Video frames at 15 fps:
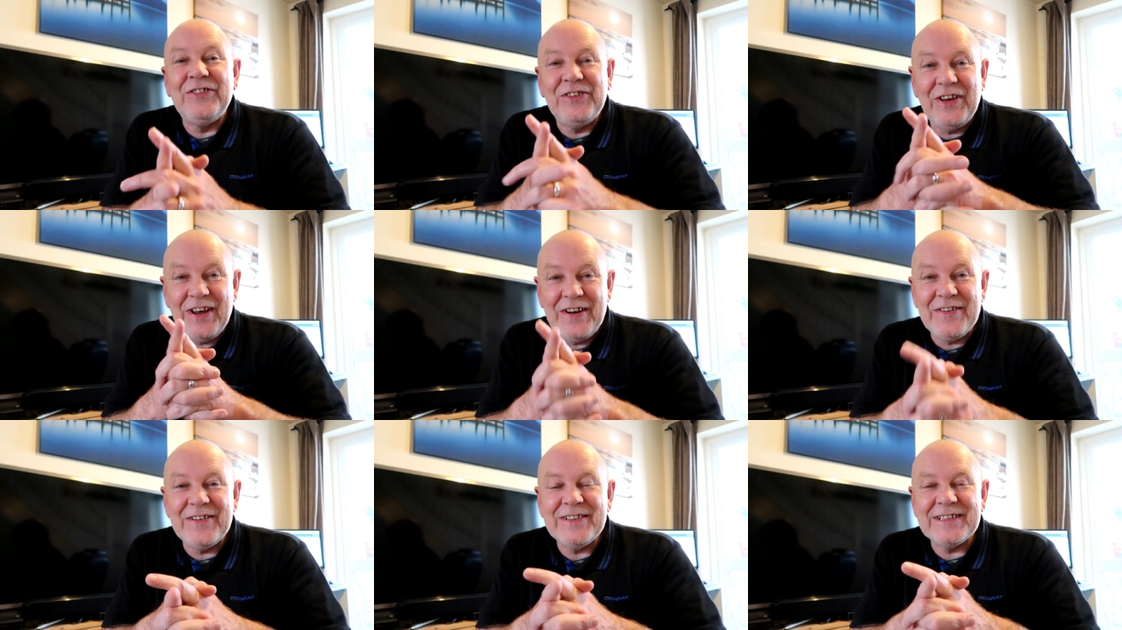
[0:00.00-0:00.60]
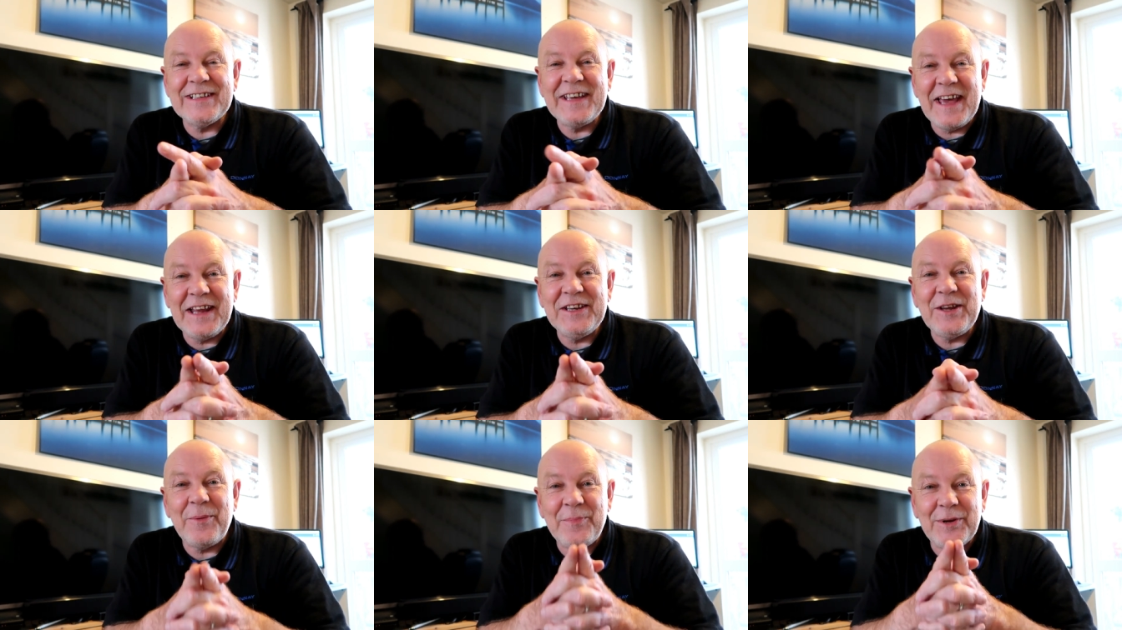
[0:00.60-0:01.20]
seriously
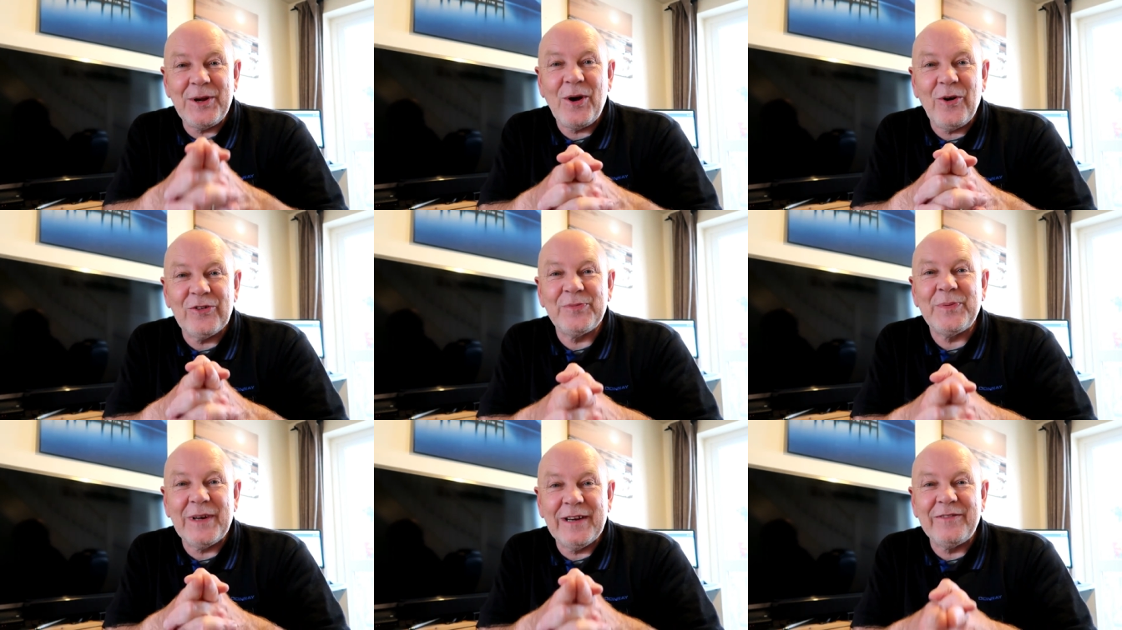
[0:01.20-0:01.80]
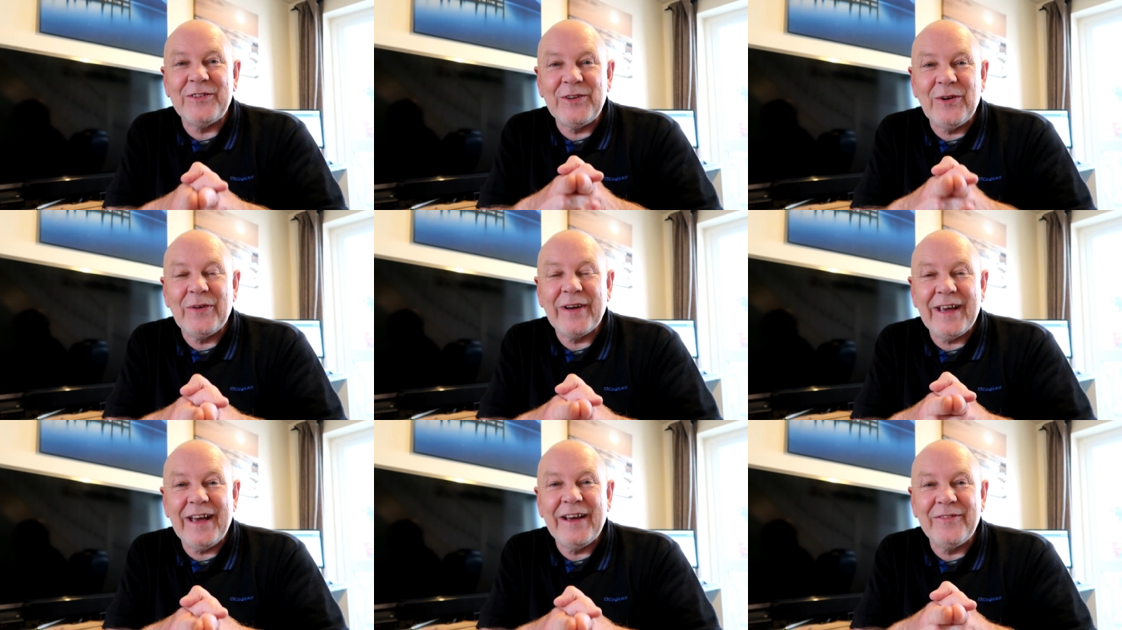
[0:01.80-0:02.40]
end up in hospital if you're
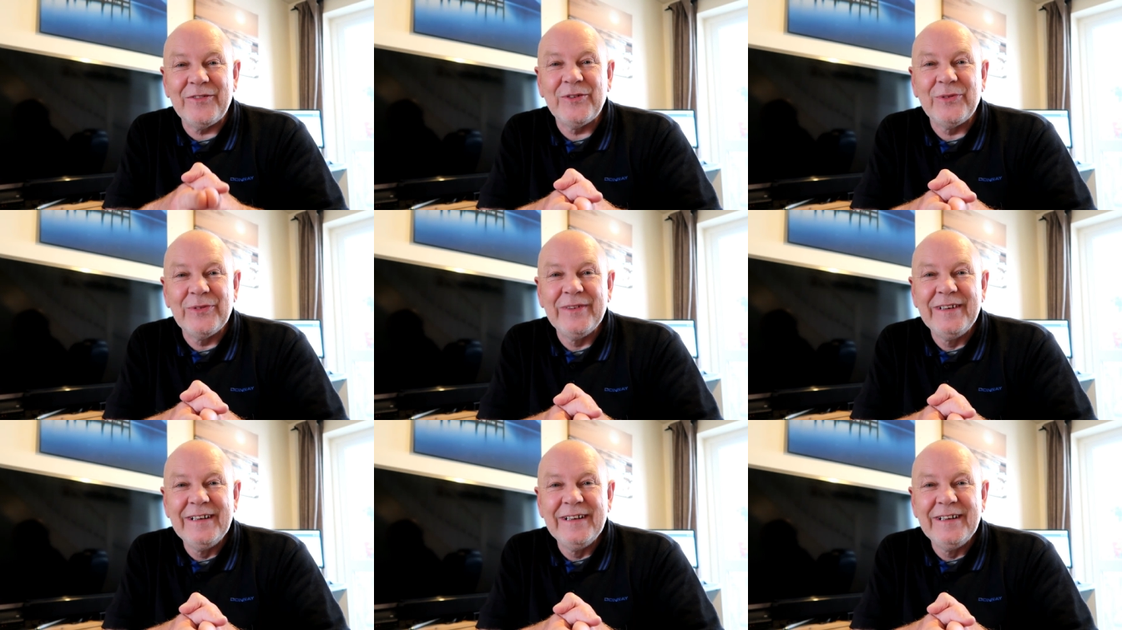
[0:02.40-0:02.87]
not careful